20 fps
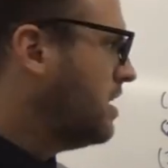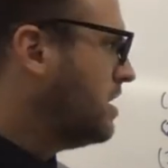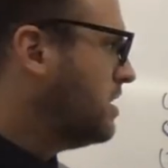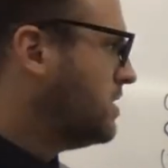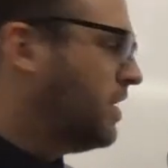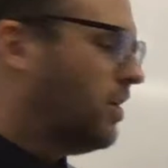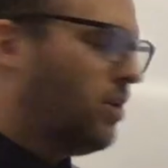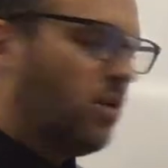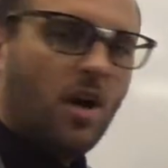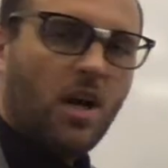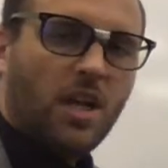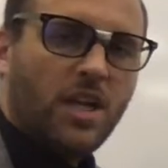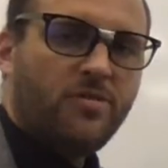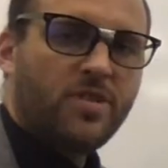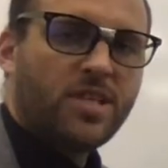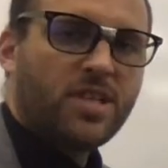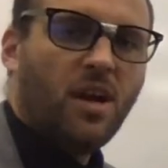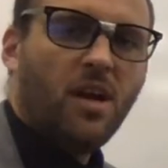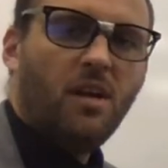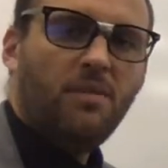So you
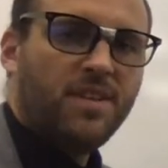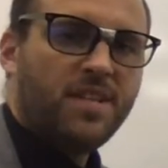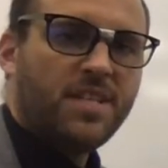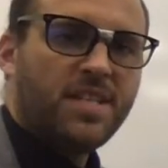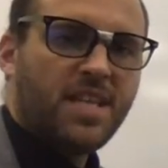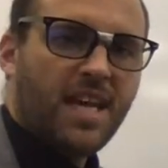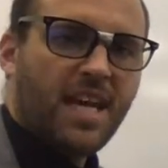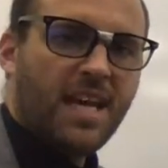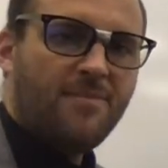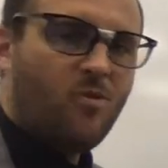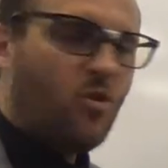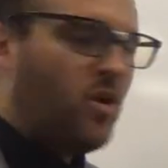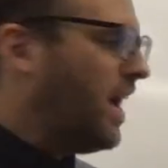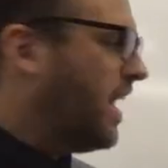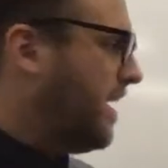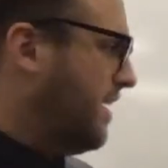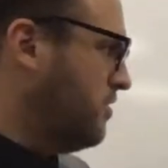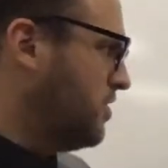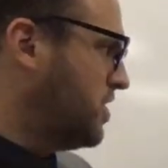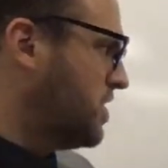start the same
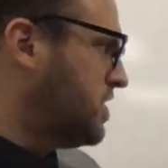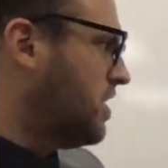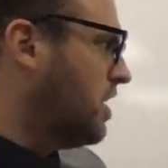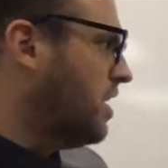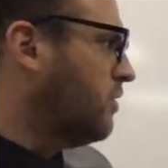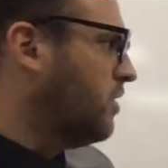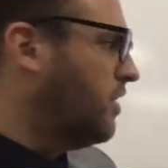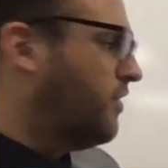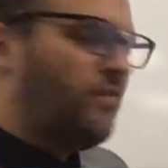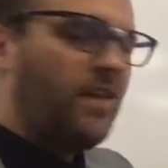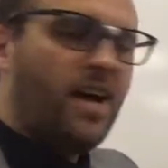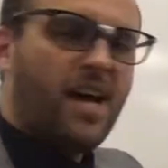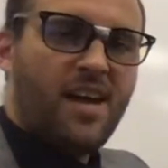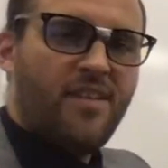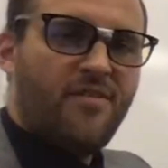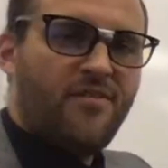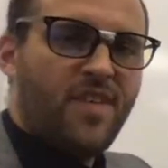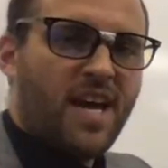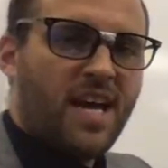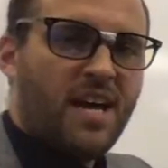way. You start with
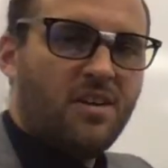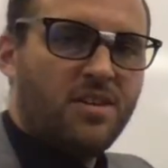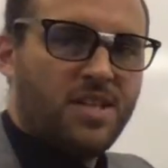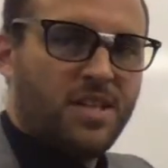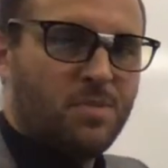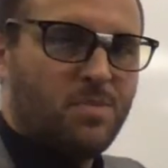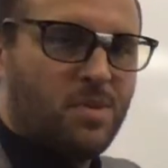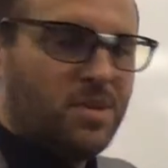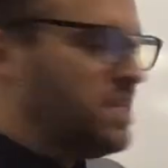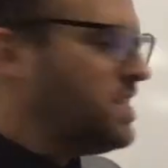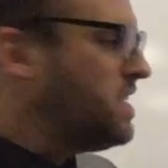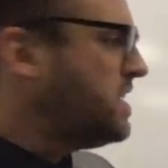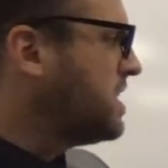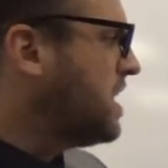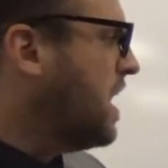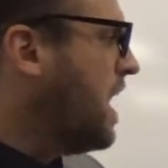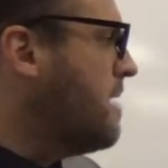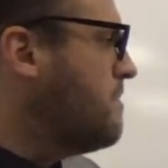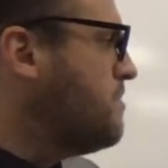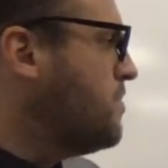5 thousandths, but this
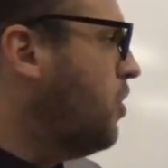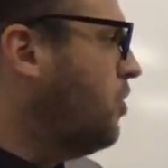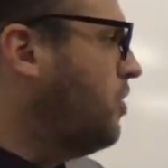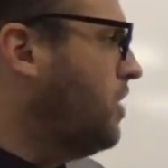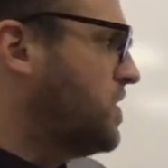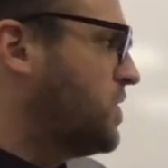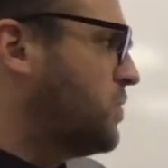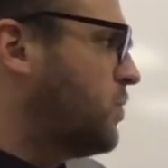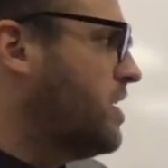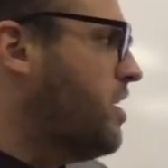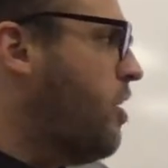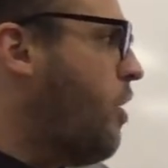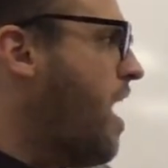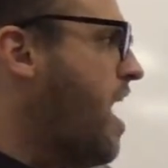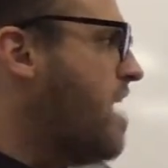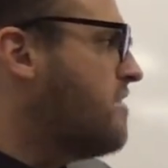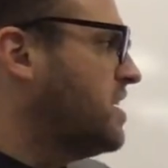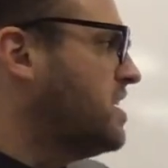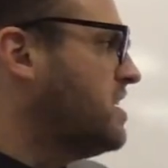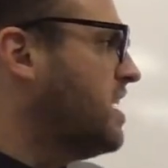time, notice, we don't
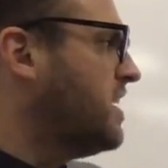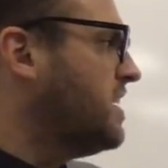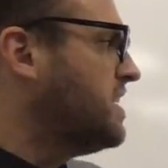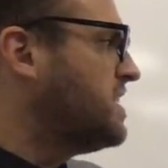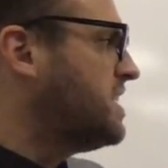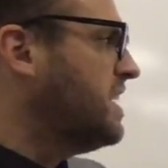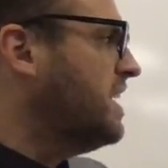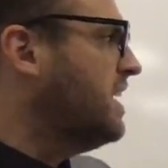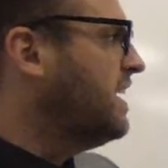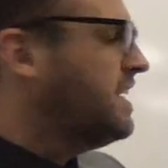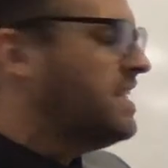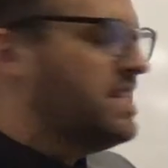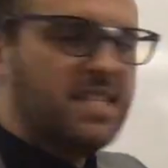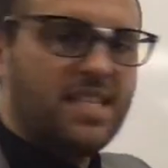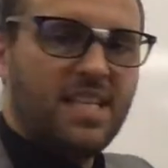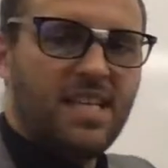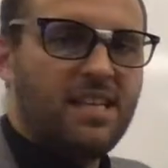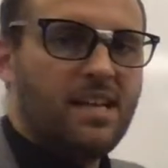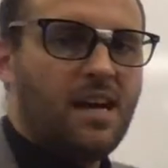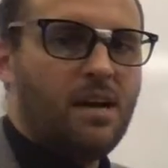have a nice,
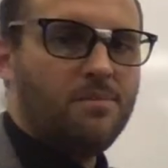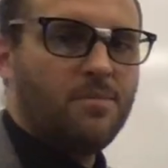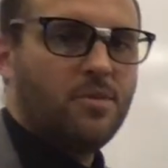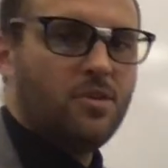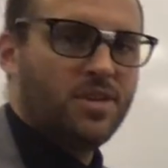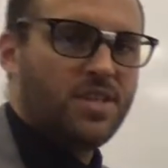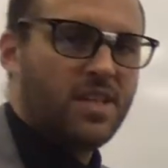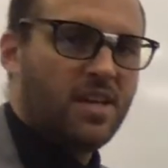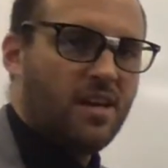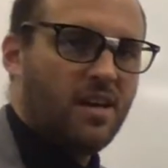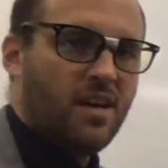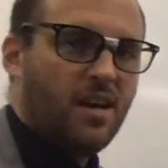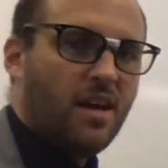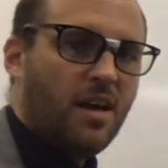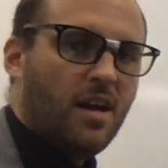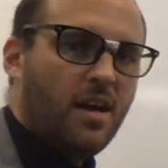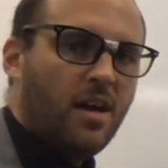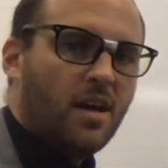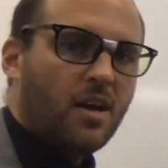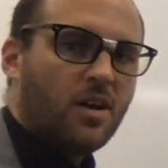easy number to
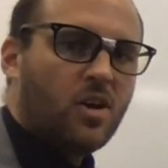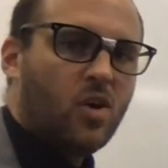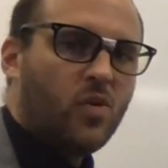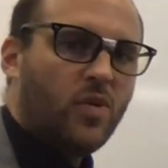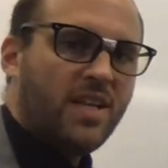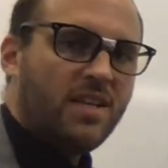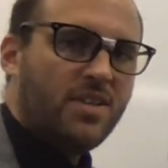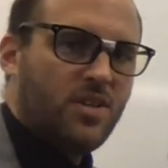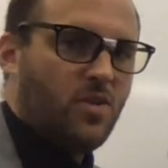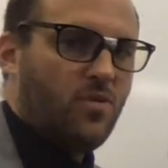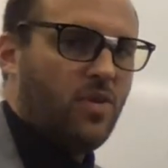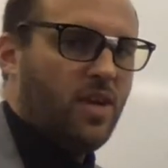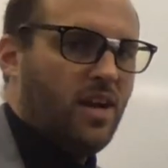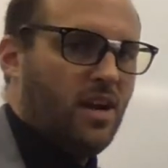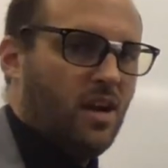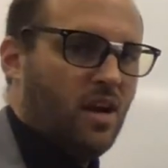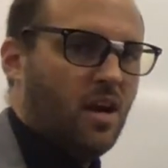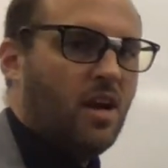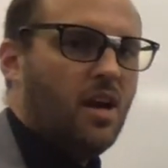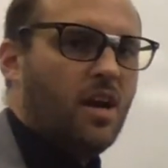go into
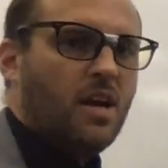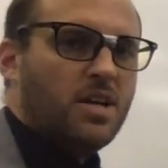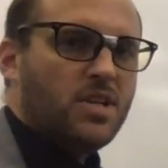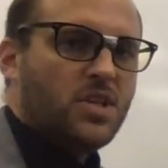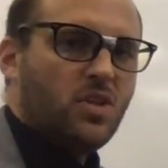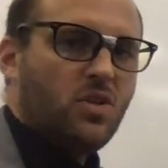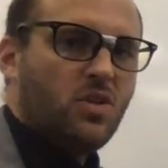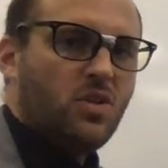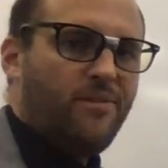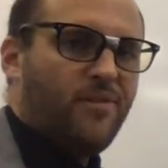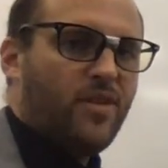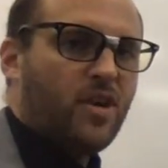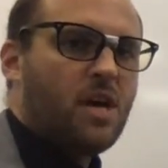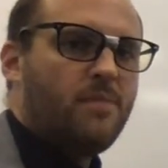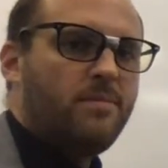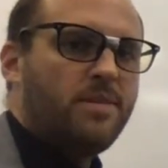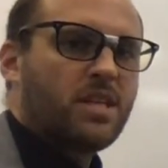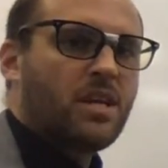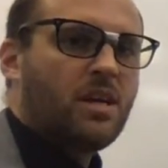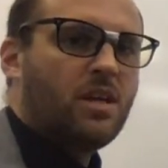here. So you have to
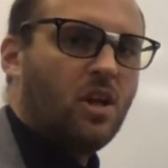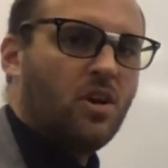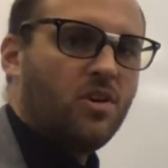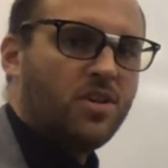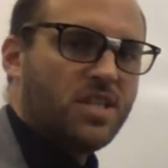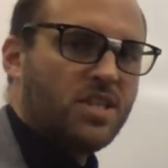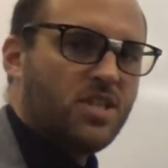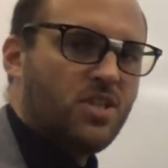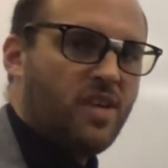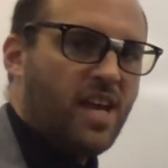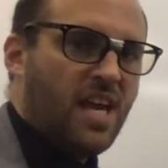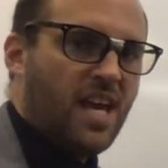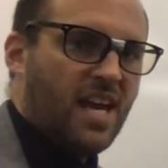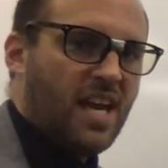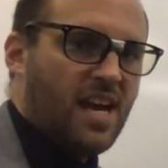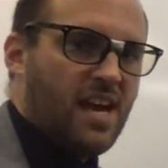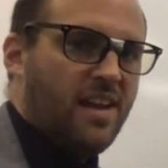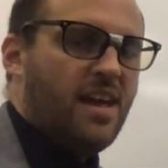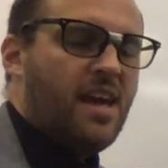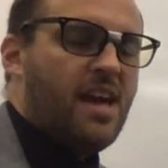come as close as you
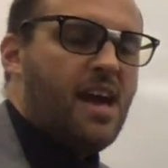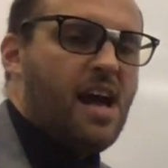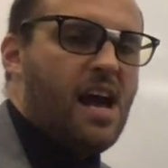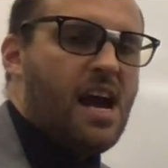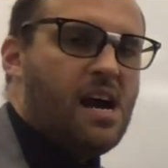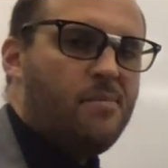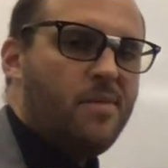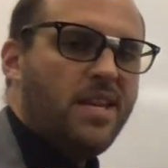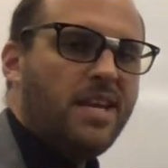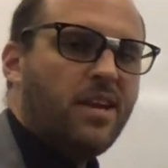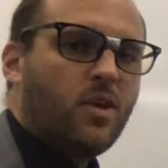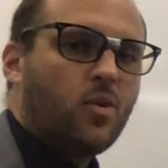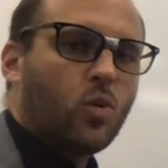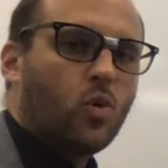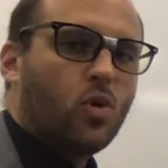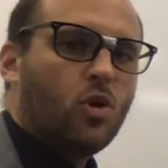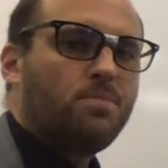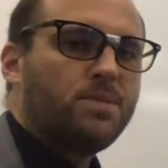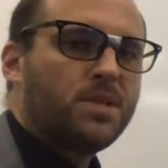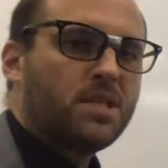can. How many
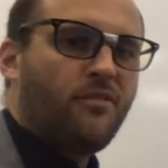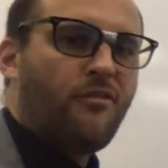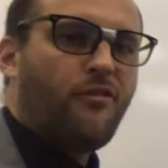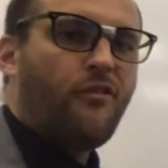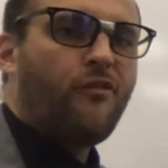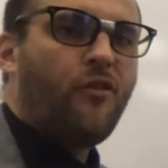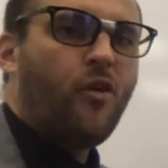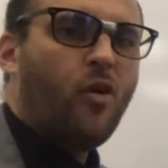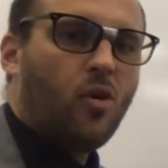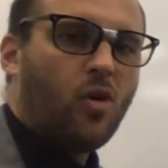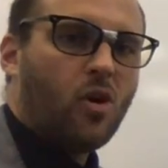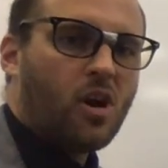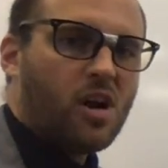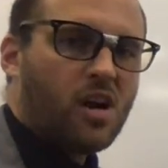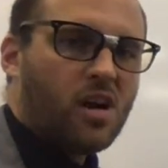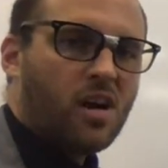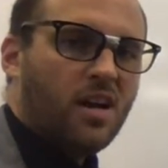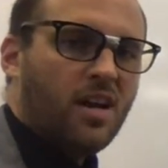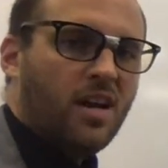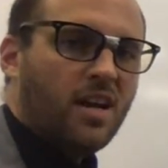groups of
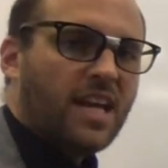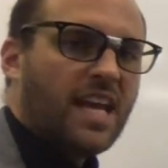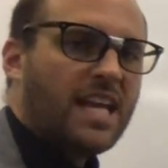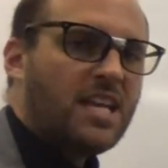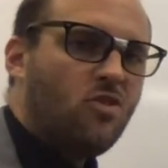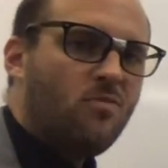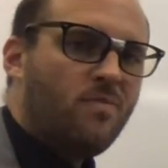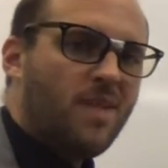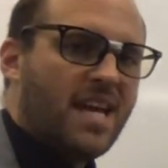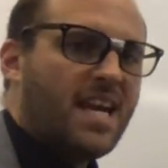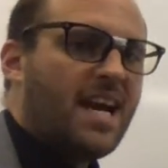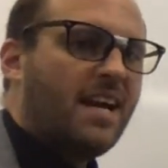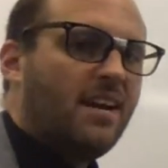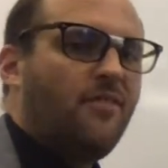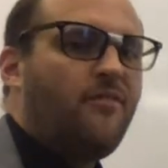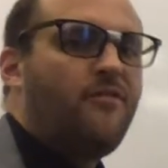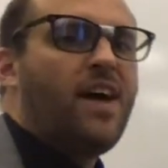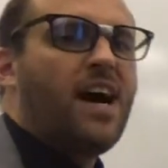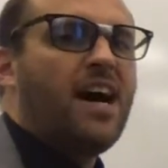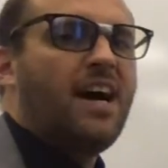4 can you make out
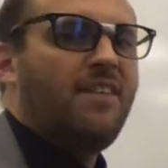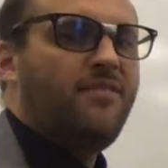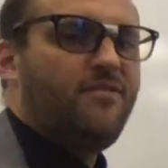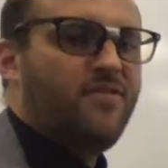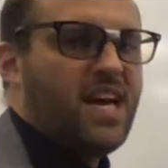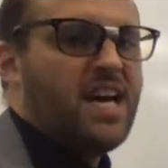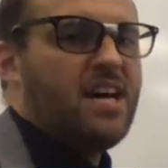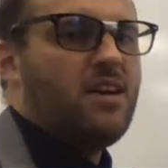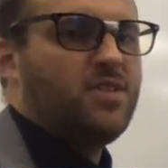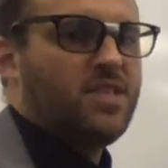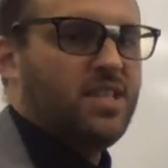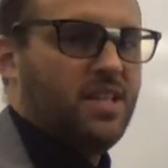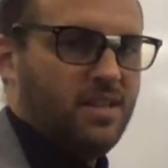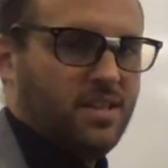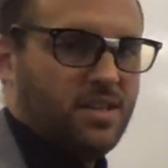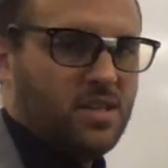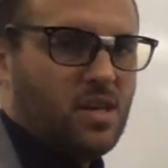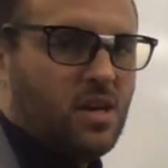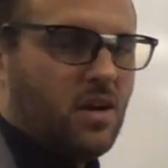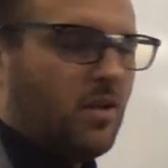of 5
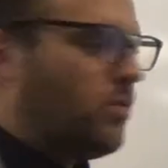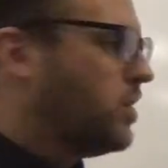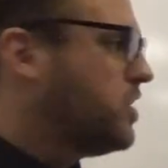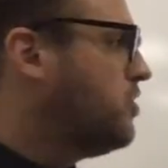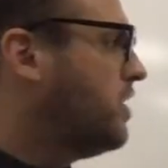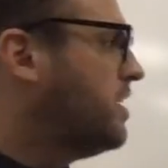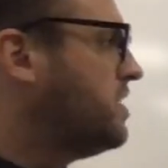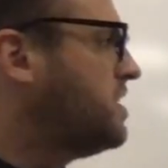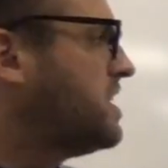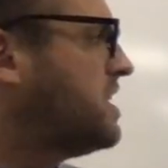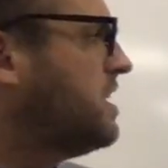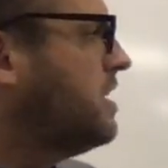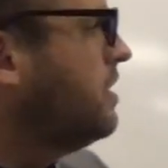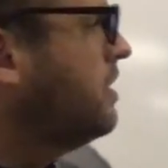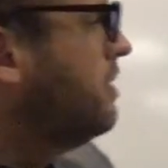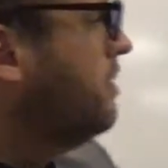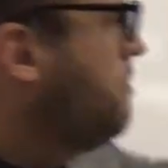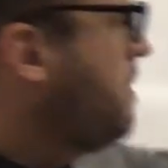thousandths? Well, you can still